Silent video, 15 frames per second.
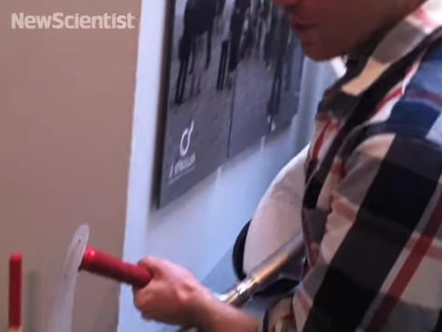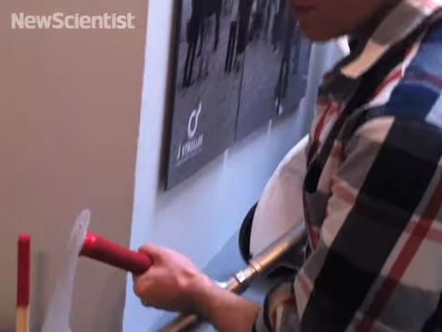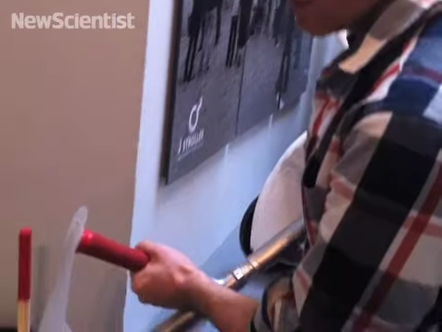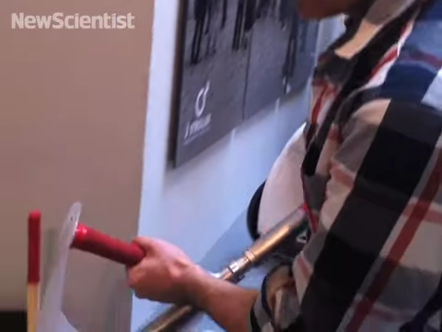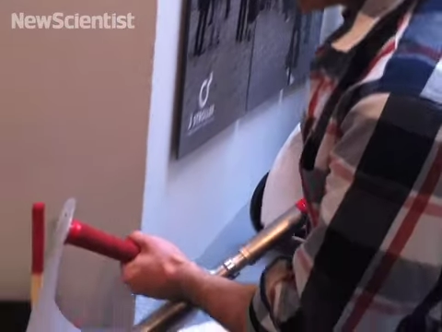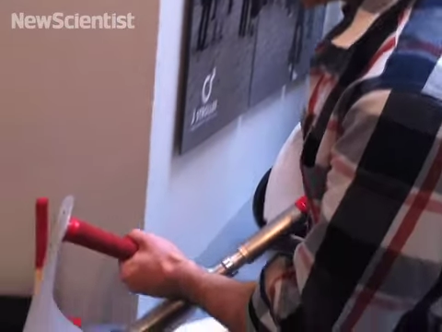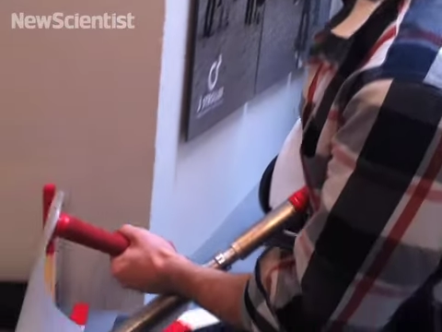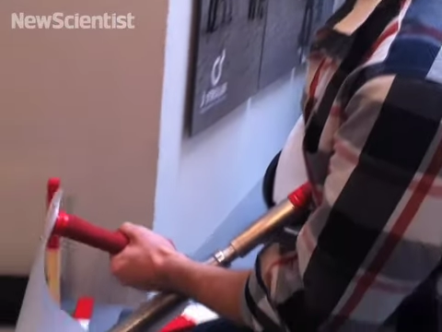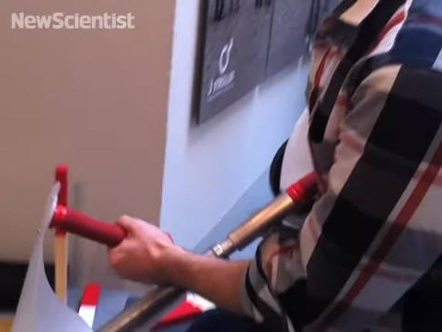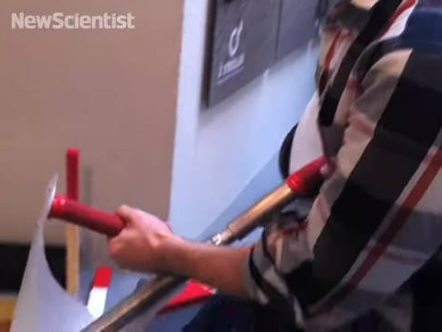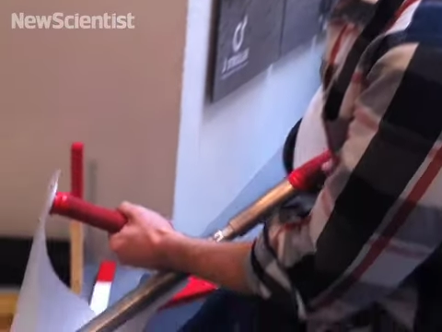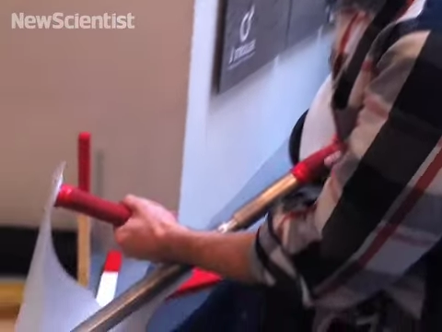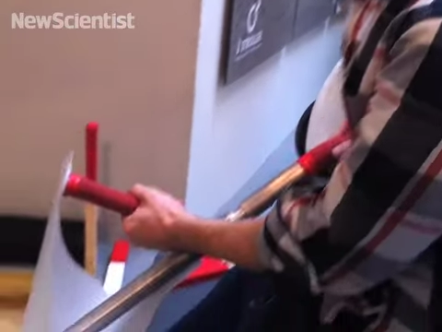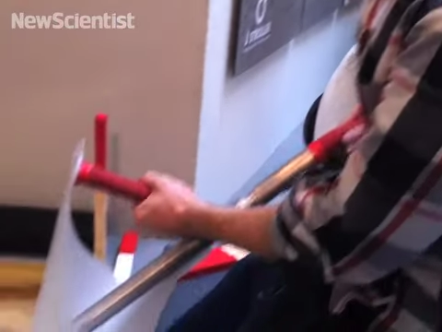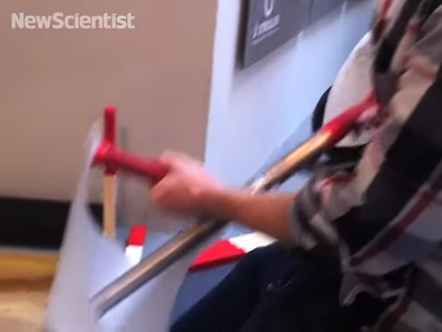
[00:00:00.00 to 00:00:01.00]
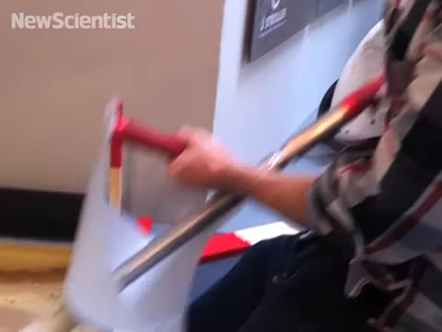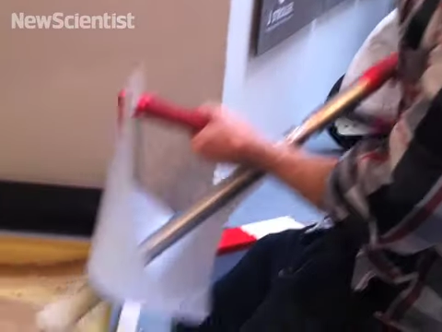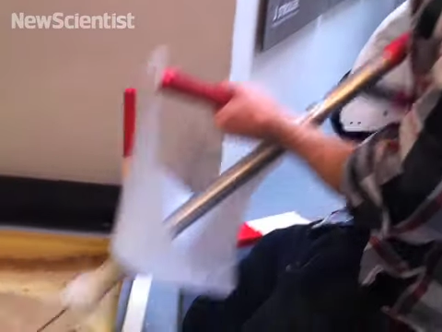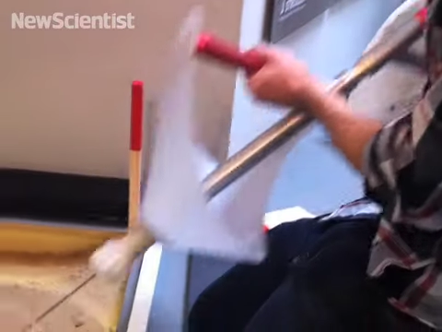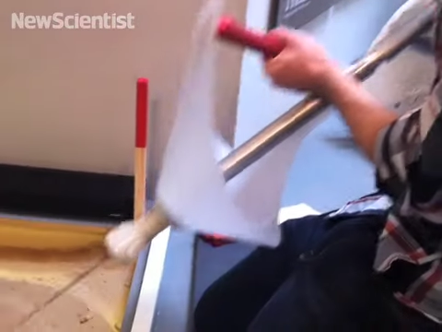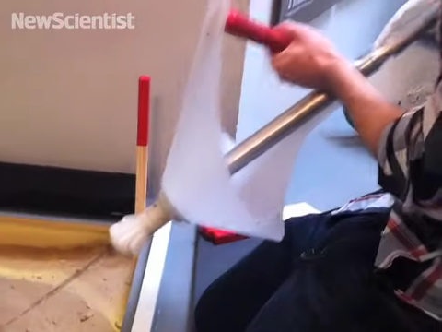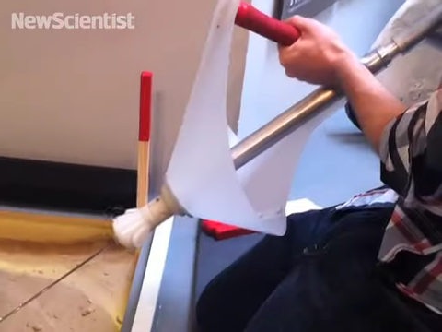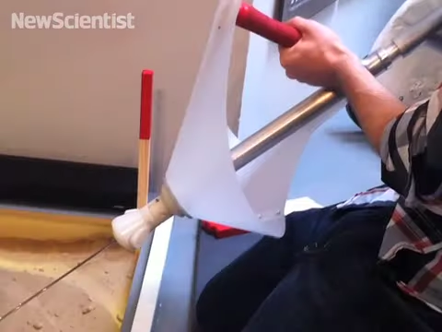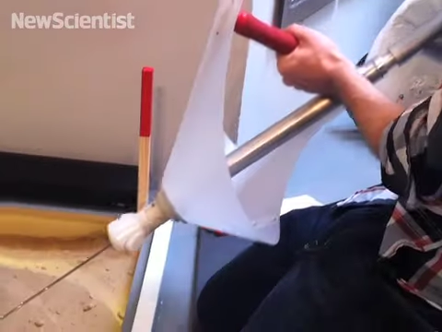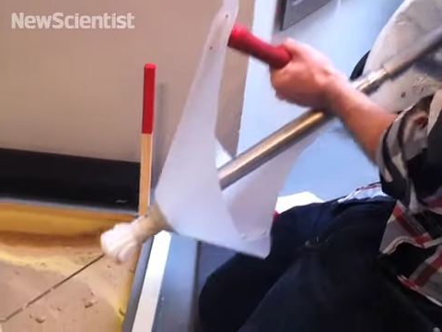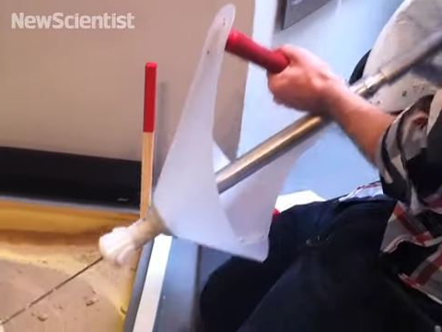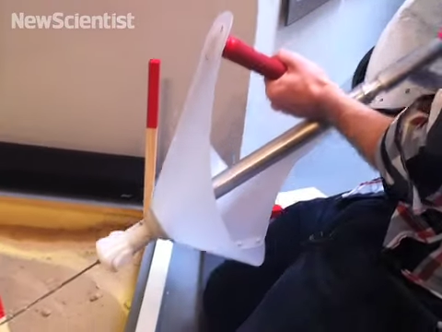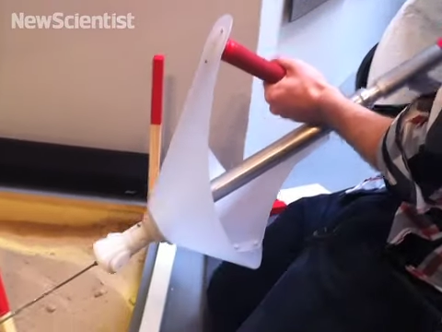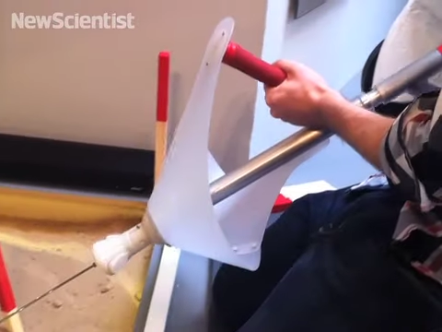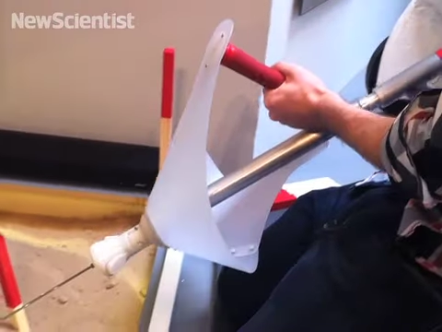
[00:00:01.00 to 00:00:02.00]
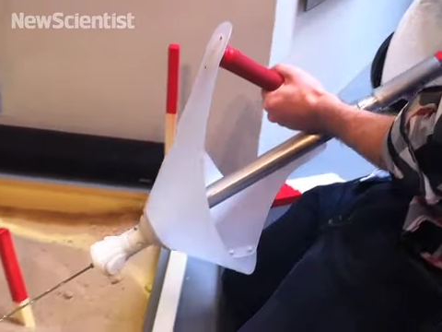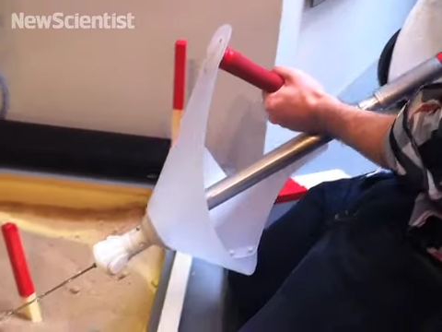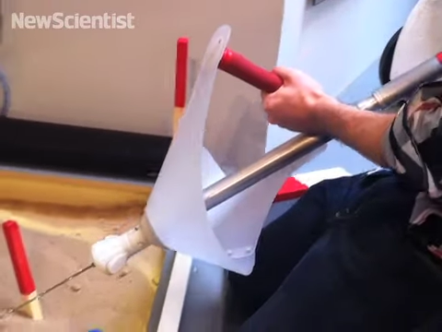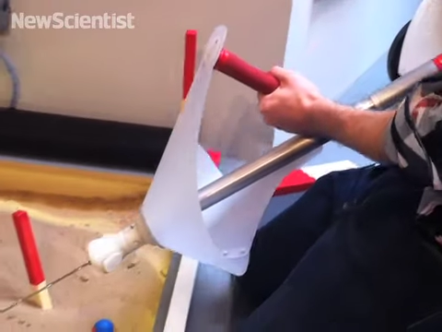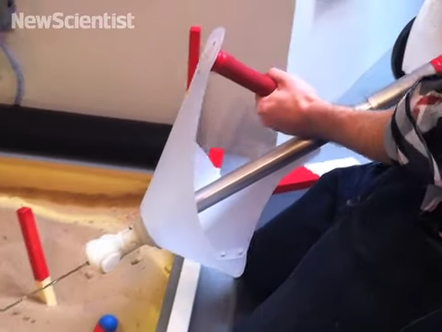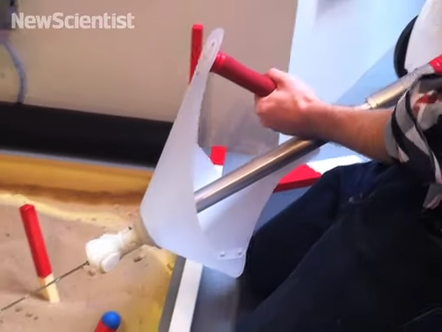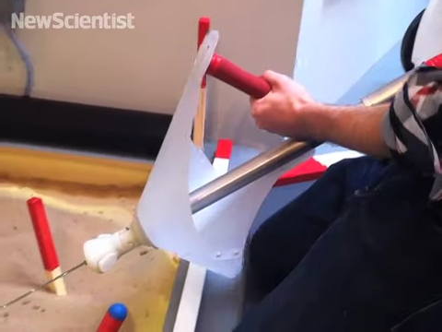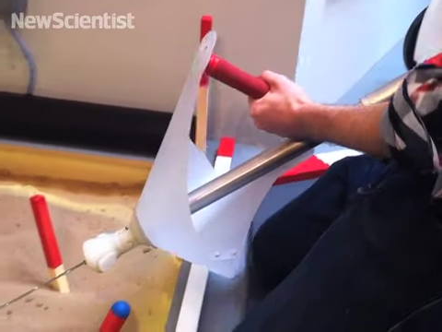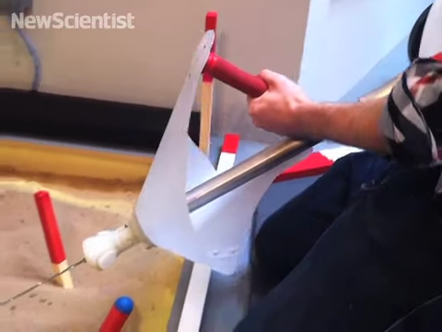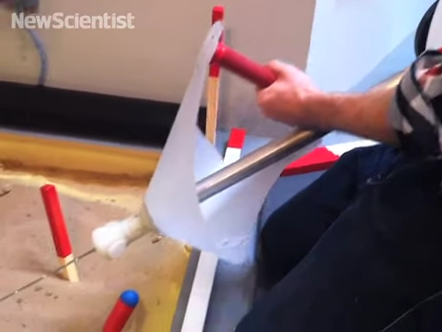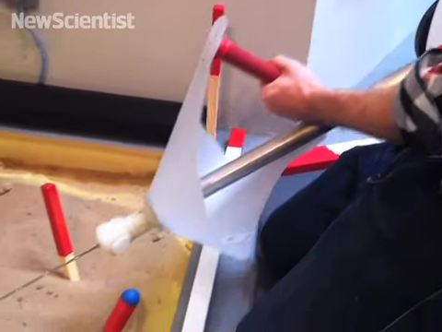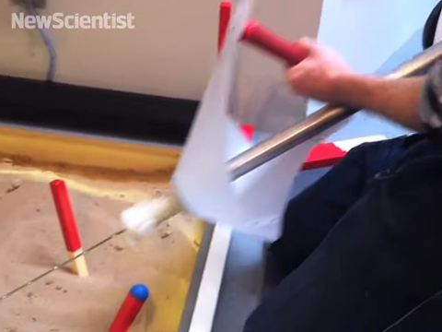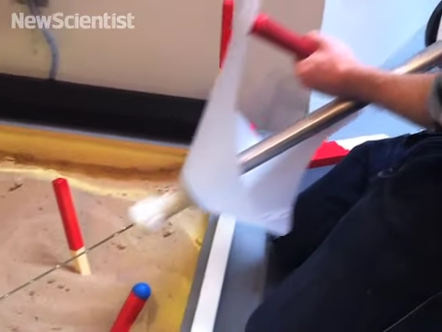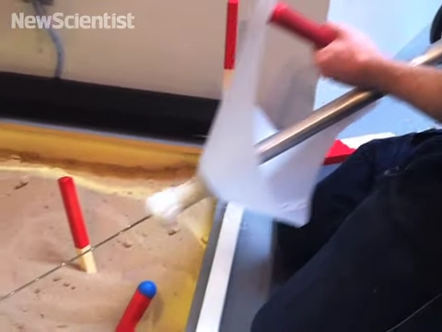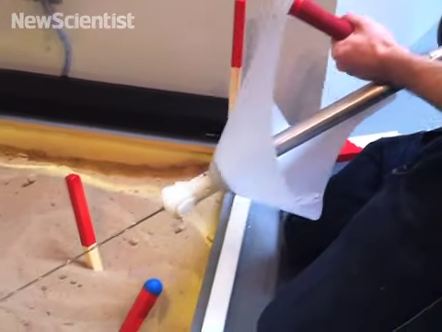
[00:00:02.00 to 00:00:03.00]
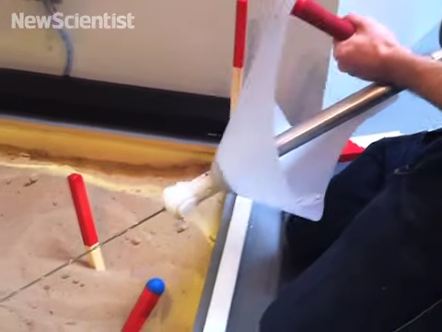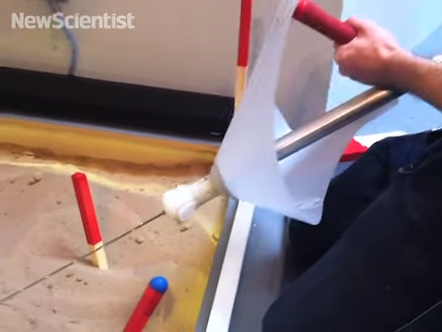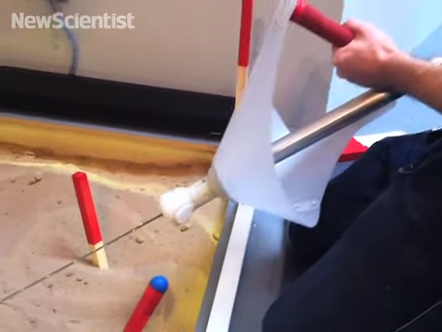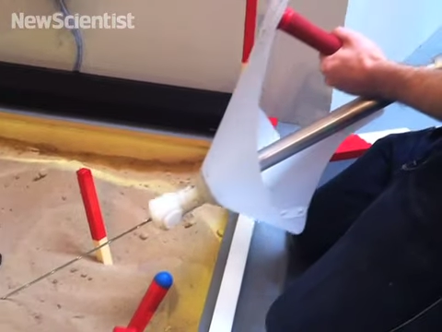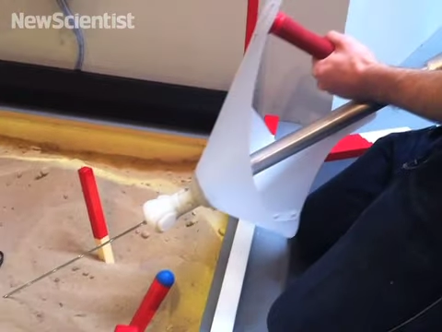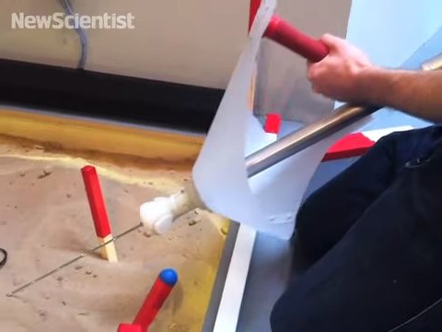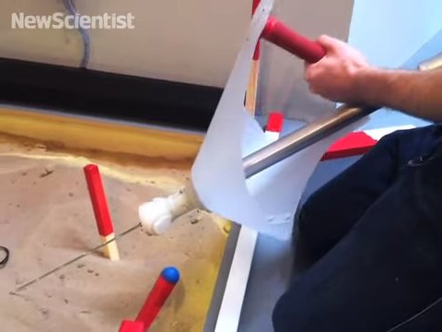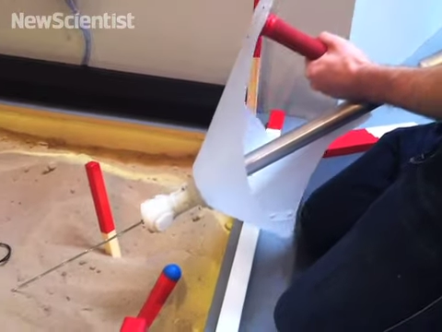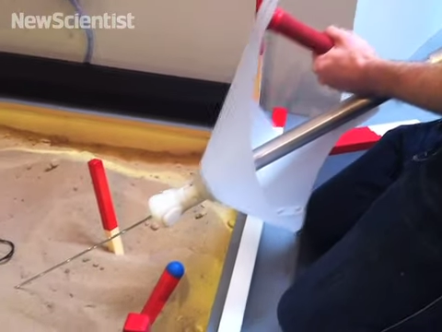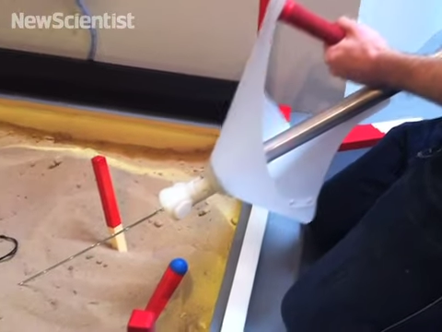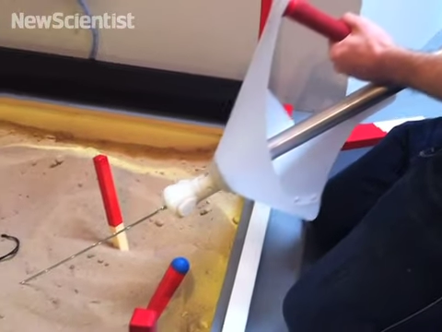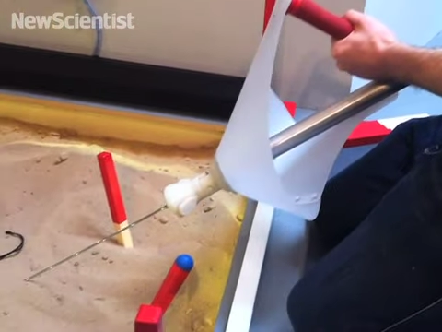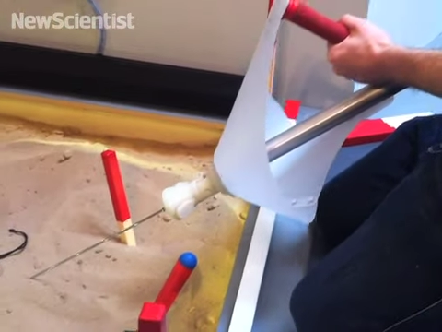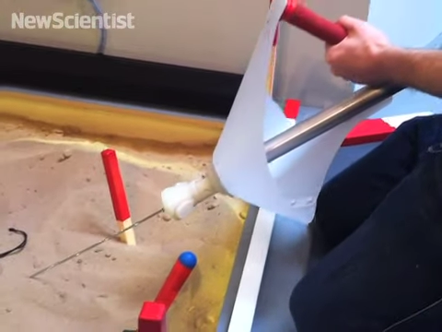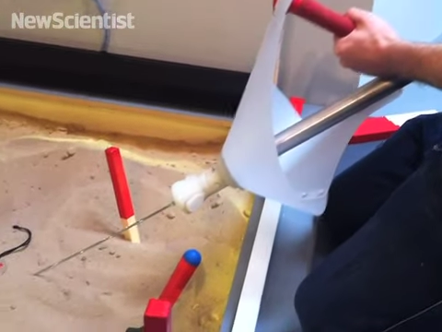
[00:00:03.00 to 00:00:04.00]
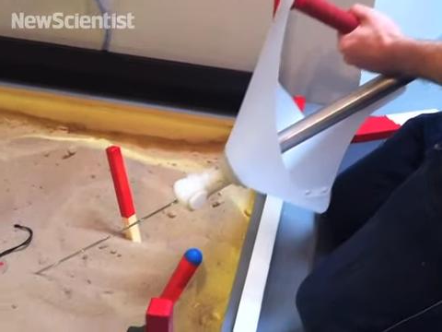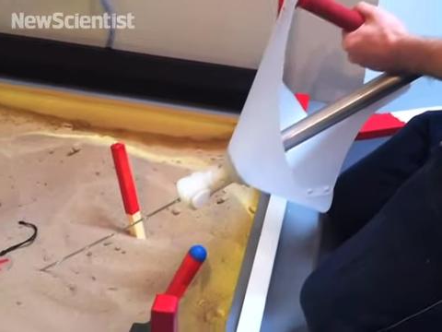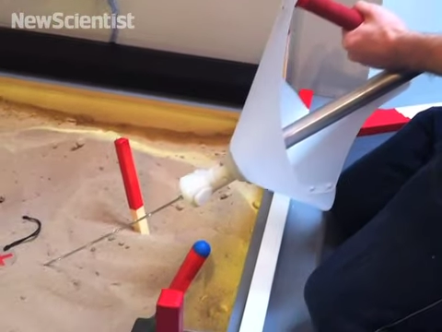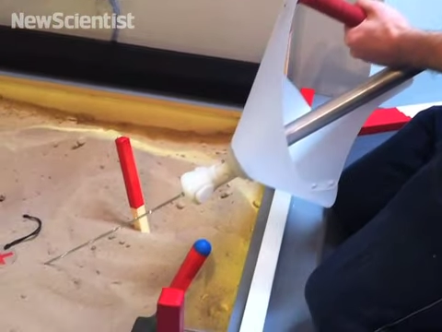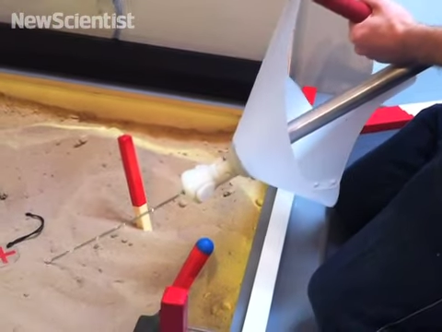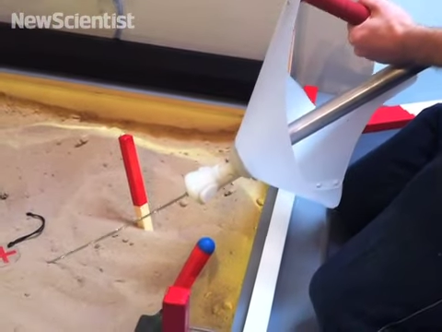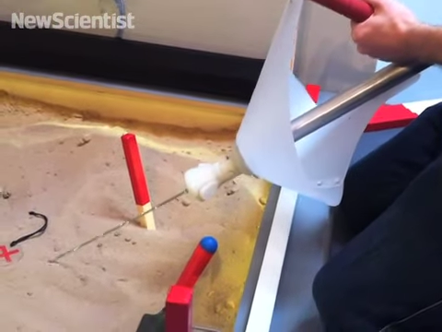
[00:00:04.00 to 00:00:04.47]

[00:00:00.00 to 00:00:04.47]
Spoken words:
(no speaker visible)